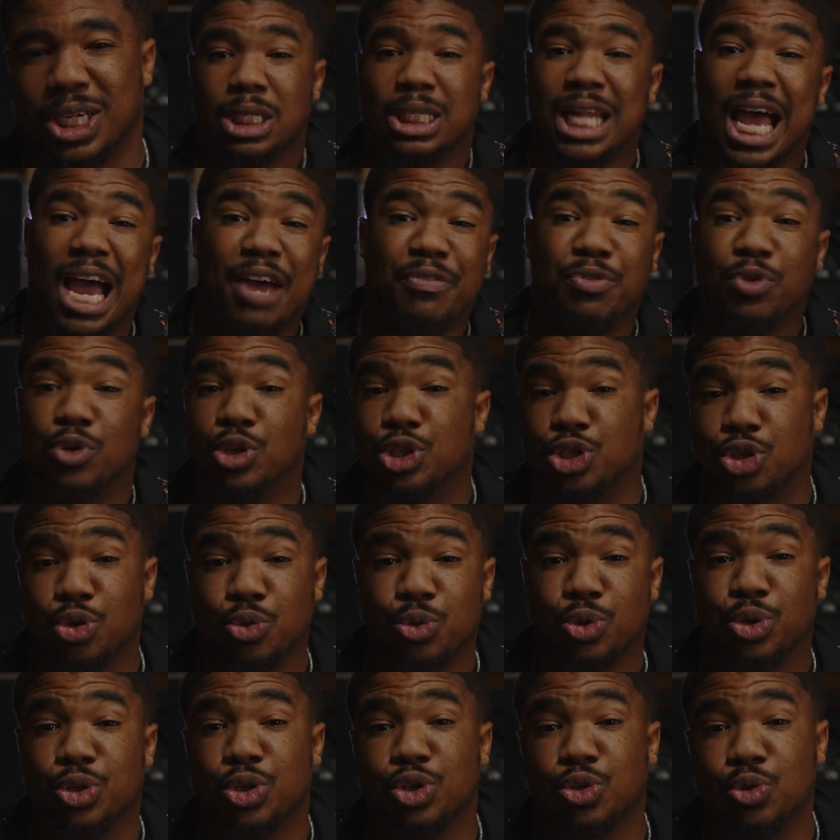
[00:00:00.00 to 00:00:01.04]
Now if you're a
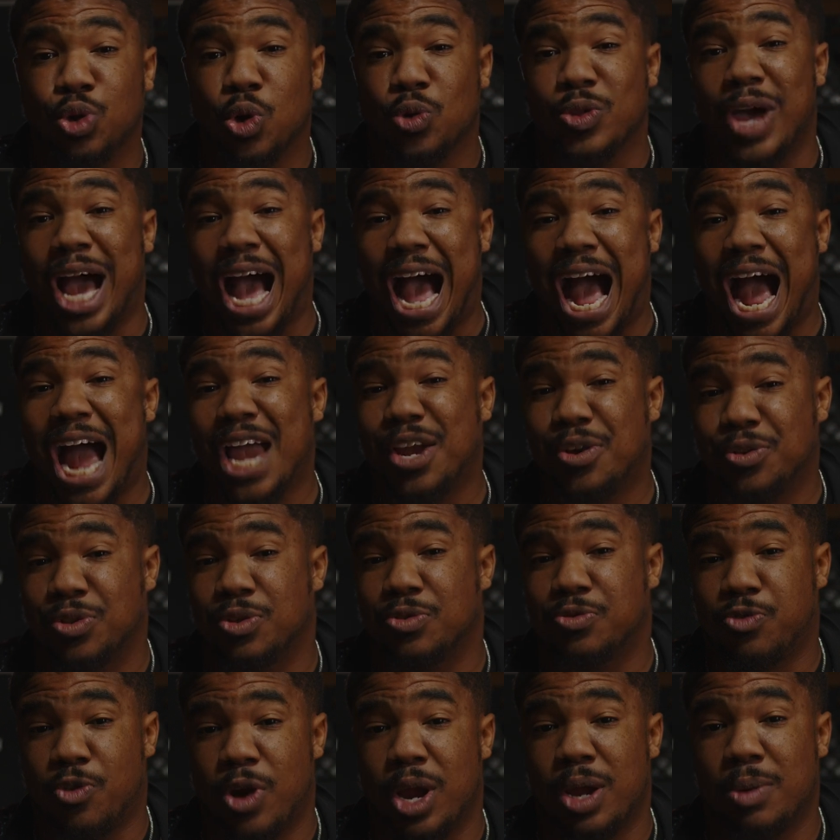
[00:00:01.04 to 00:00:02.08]
shooter, you know the higher the
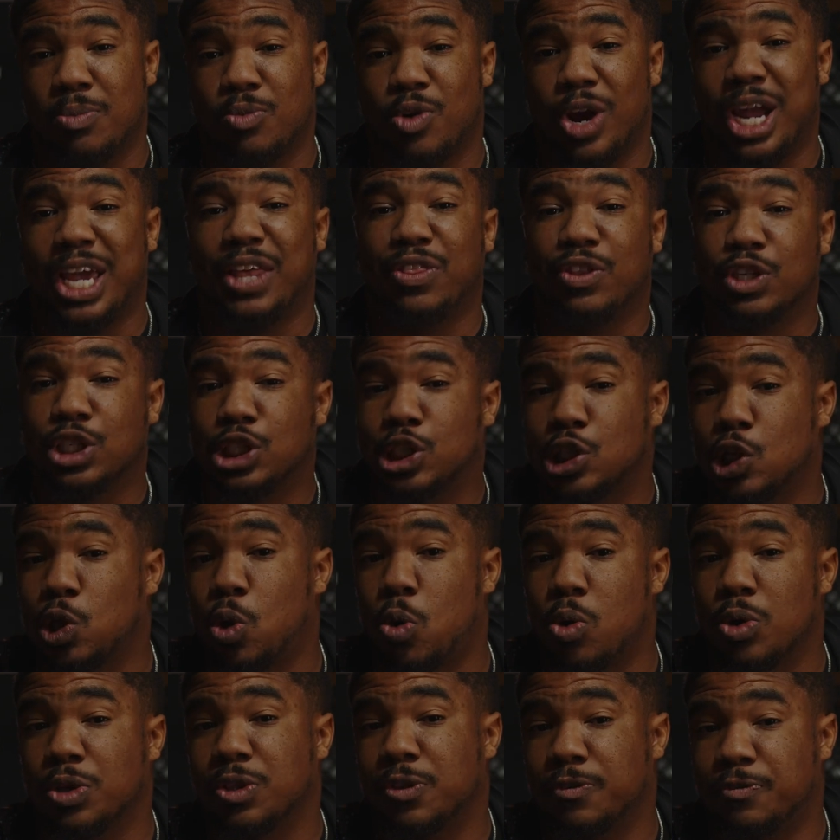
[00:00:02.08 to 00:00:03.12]
frame rate, the
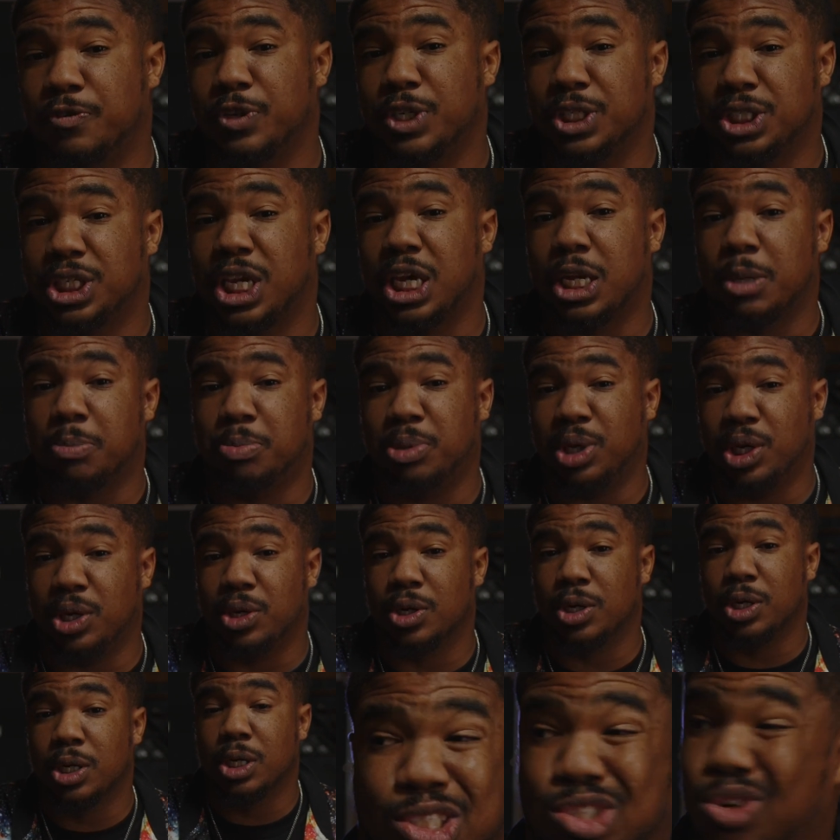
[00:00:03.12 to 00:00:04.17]
slower the footage can appear.
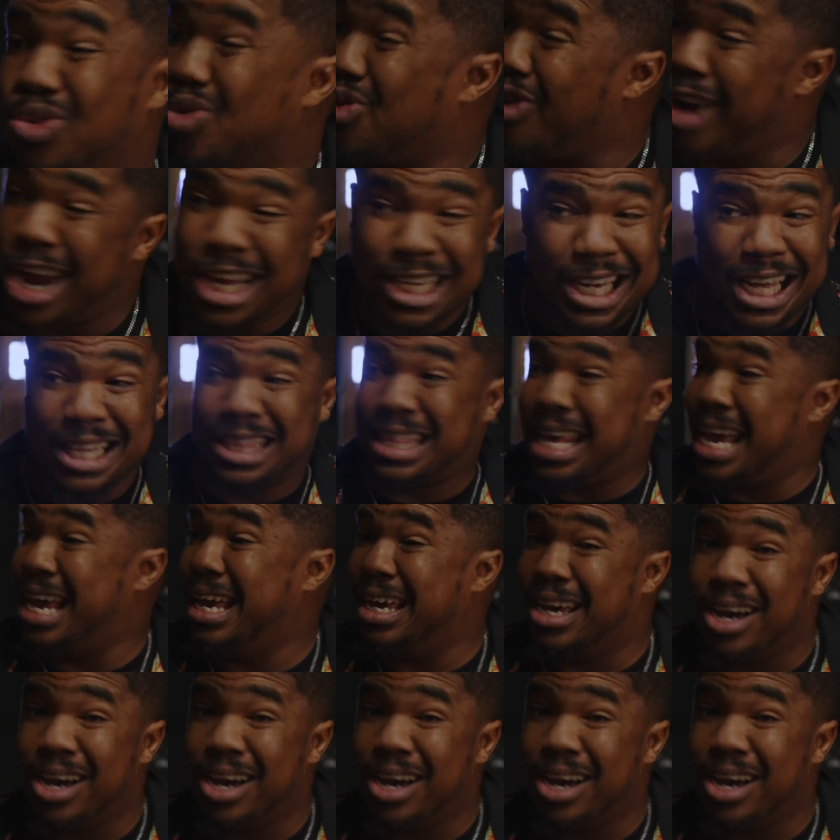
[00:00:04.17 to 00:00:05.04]
So crank that thing